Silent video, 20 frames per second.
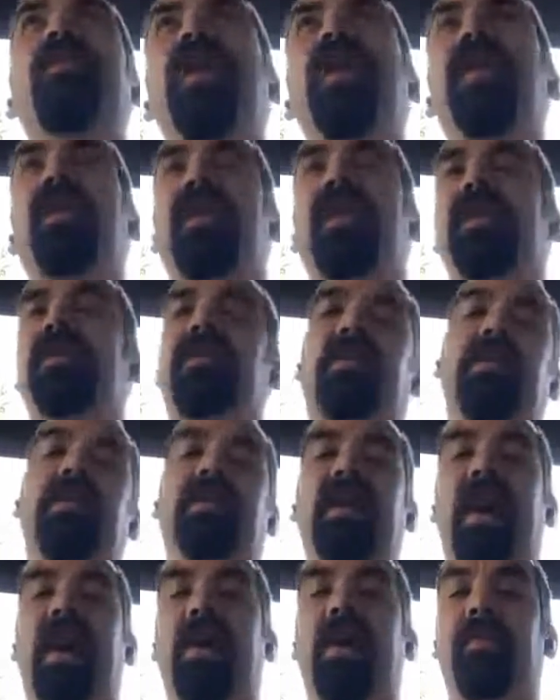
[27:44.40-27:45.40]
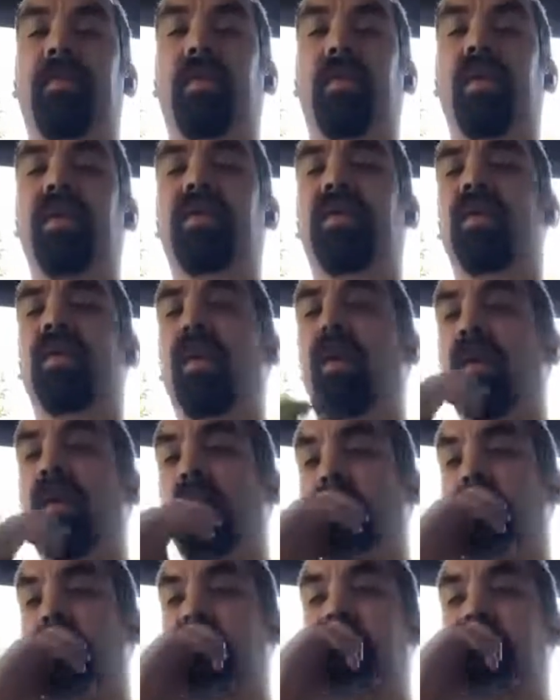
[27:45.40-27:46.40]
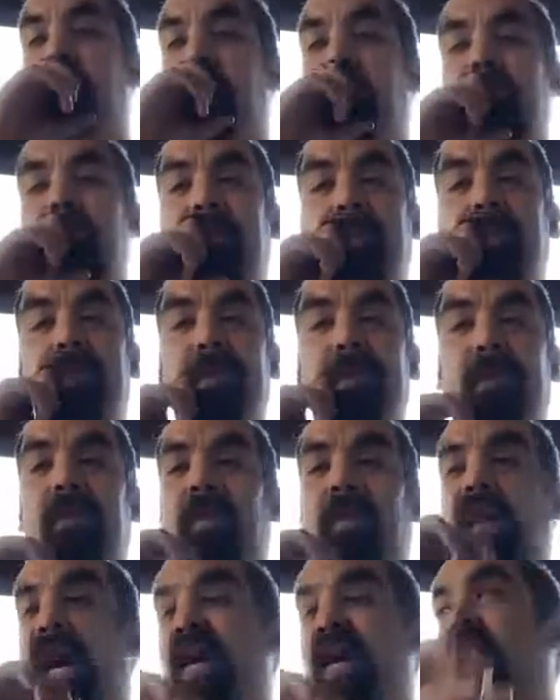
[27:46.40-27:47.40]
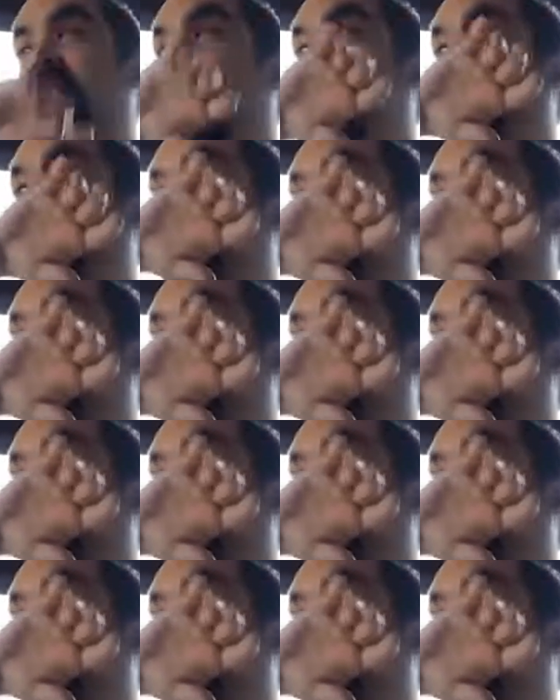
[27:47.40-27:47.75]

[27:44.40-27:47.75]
at least the top 3 stars at their